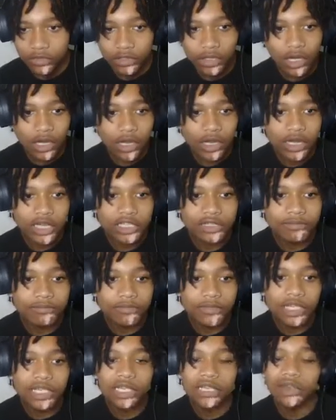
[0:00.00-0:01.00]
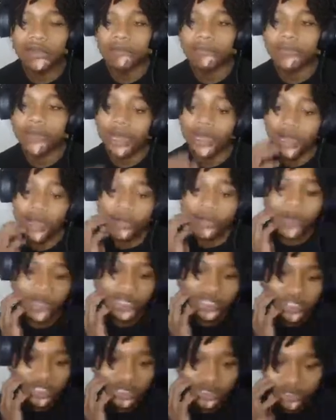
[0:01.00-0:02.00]
Oh, that's me. I'm all oh,
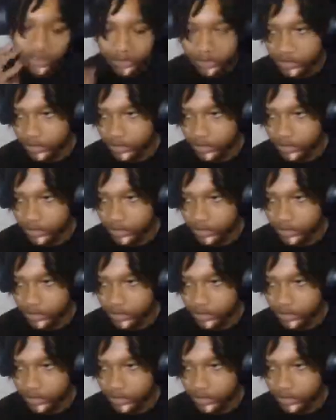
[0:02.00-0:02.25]
watching.